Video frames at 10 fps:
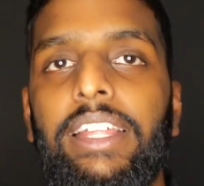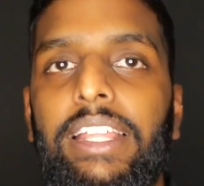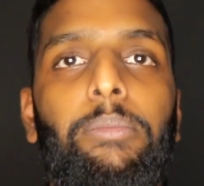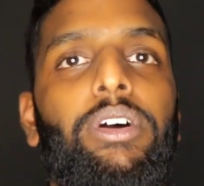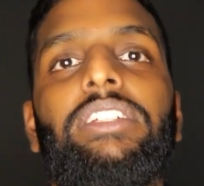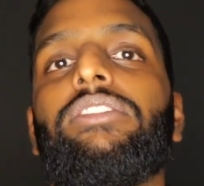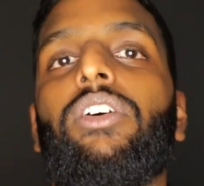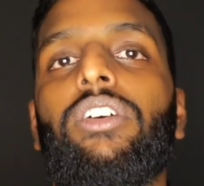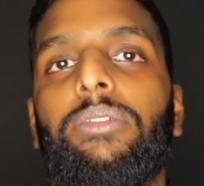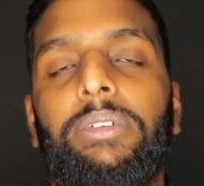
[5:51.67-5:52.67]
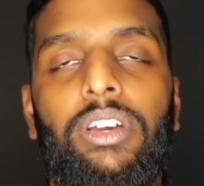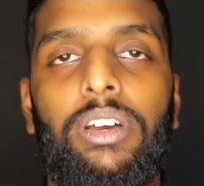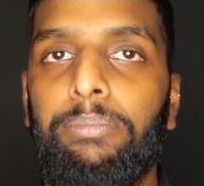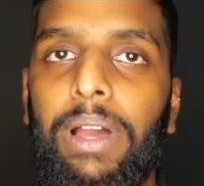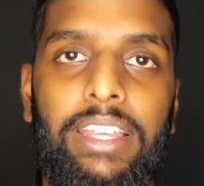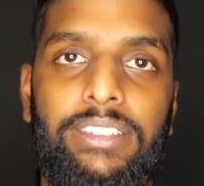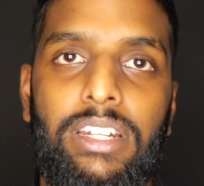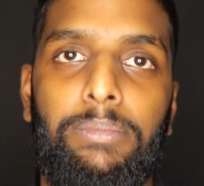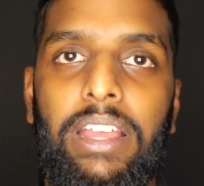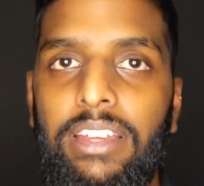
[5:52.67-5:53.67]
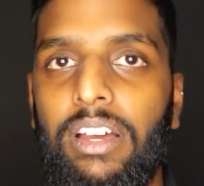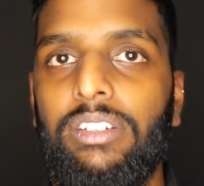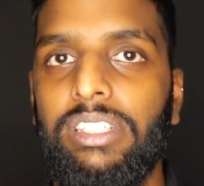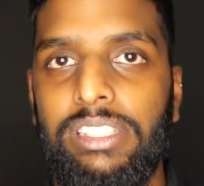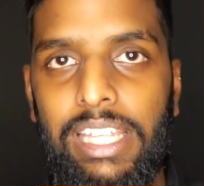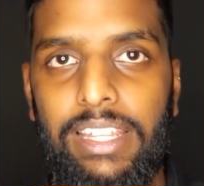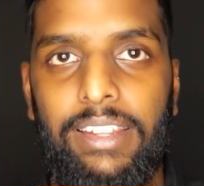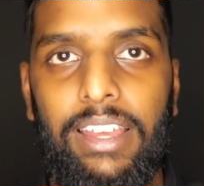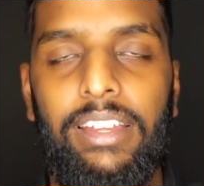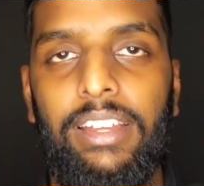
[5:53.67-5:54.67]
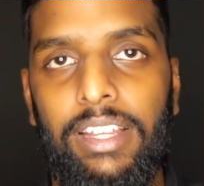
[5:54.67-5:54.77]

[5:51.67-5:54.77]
That money's not going to be going back into their bank account and just sitting there.